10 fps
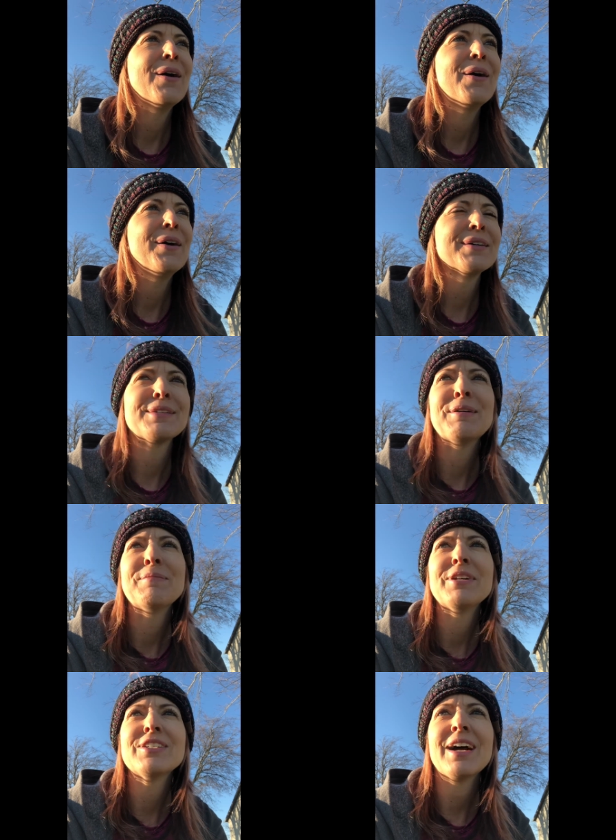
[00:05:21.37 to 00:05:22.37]
awesome
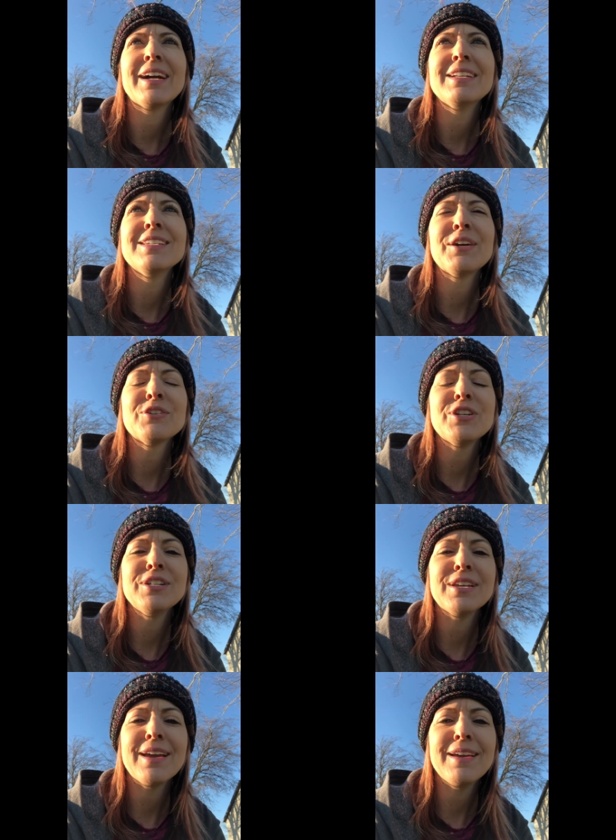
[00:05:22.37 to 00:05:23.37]
because I can tell
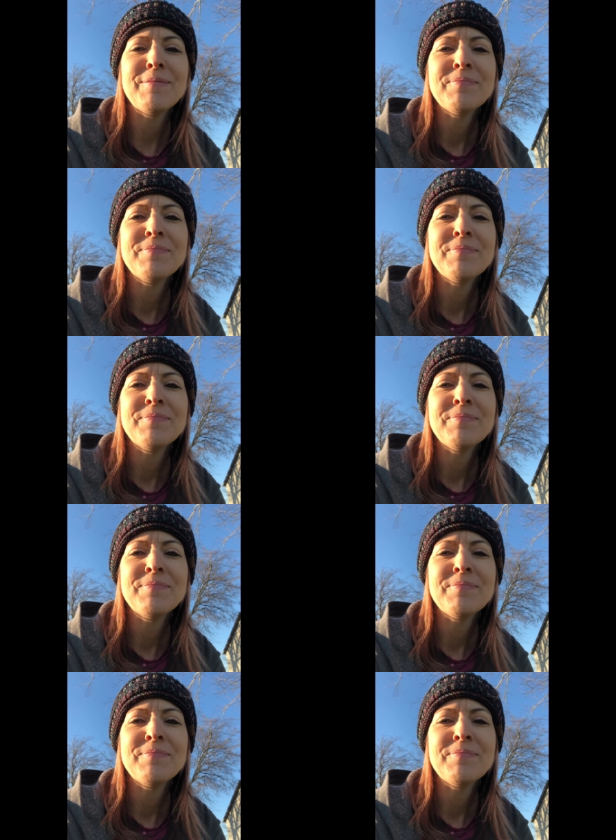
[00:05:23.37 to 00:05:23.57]
she's a